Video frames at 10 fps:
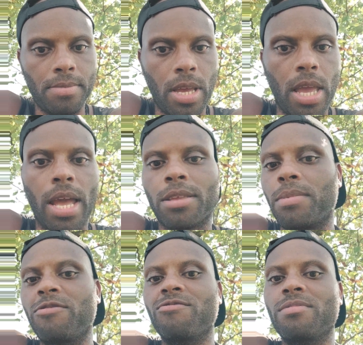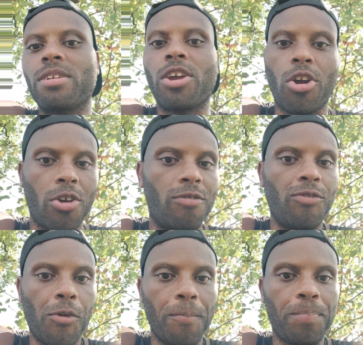and you have to be
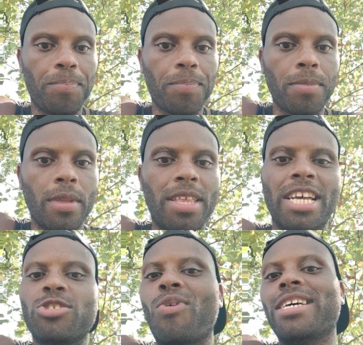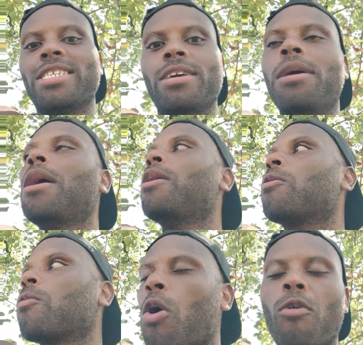careful. And that's why I say
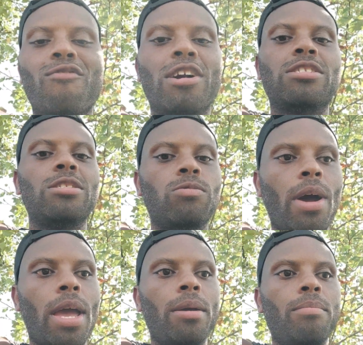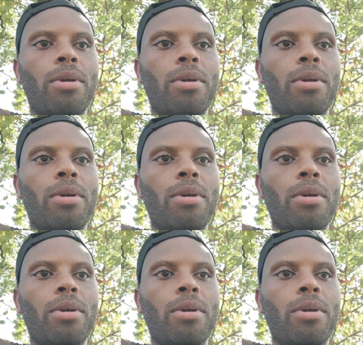Roe versus Wade.